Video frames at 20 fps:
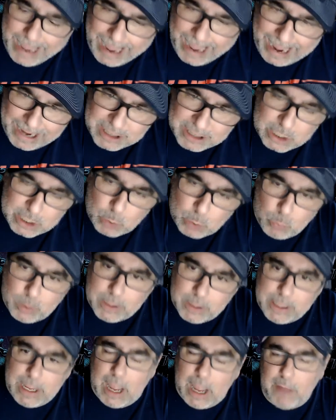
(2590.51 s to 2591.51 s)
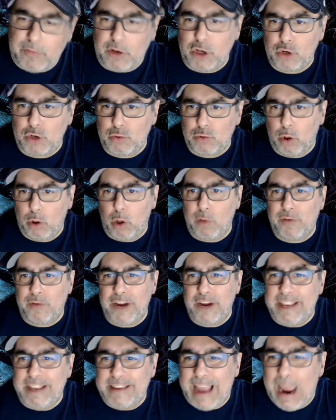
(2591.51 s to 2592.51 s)
actually really have control over
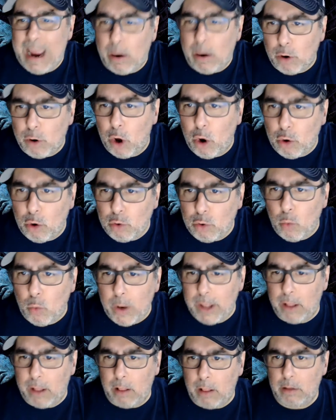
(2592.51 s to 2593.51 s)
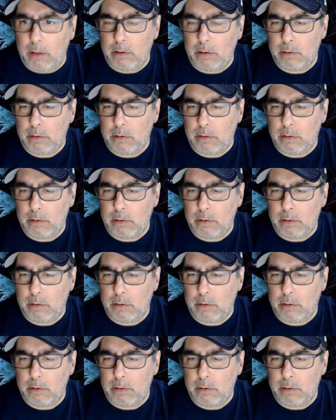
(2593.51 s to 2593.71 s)
is our own will.